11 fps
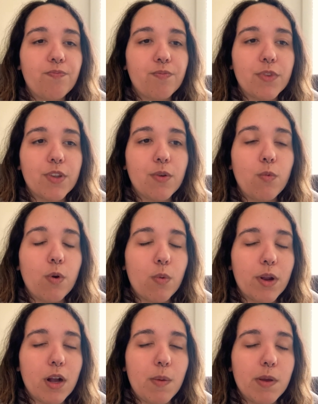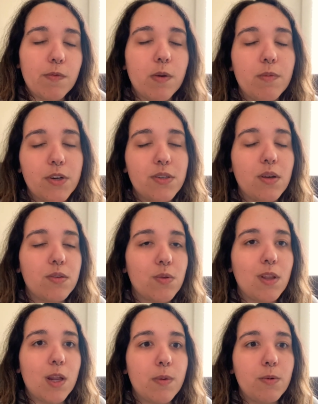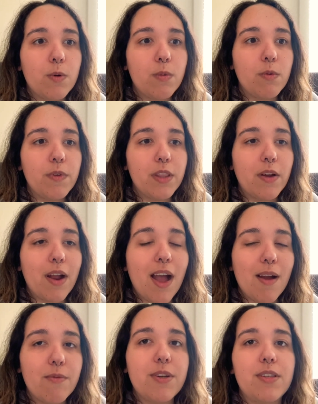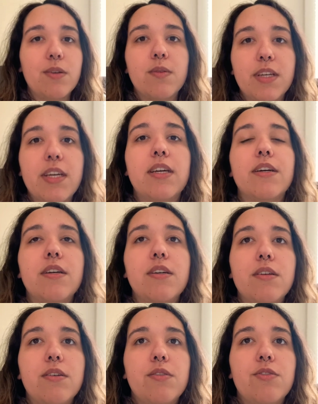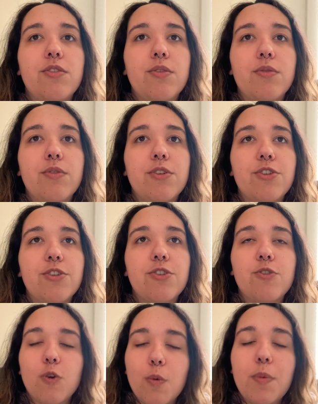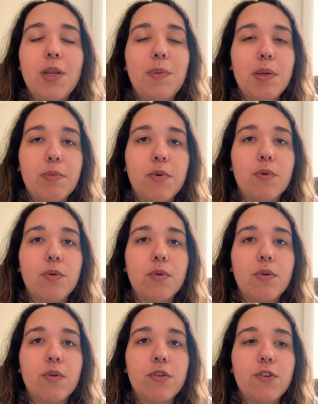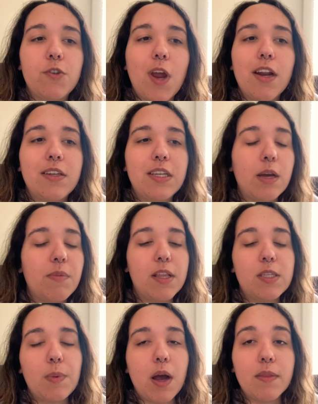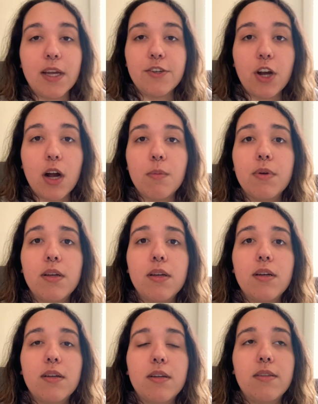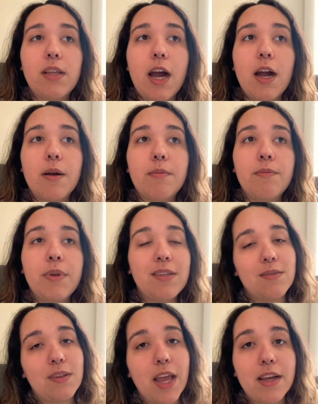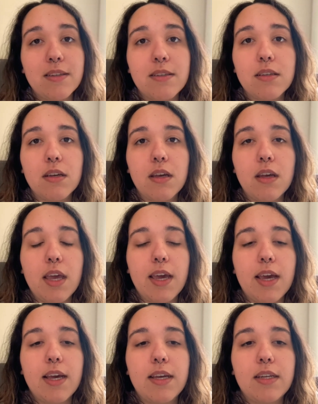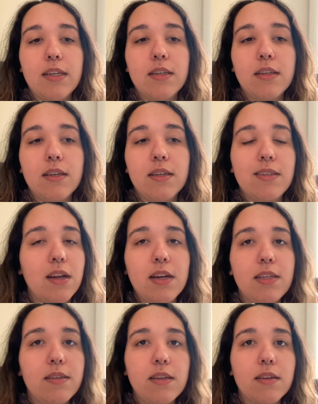where we're coming from. There's also a lot of people who are moving there every single day. So there's just so many people trying to take up that spot, that job, that piece of land, and it's not easy.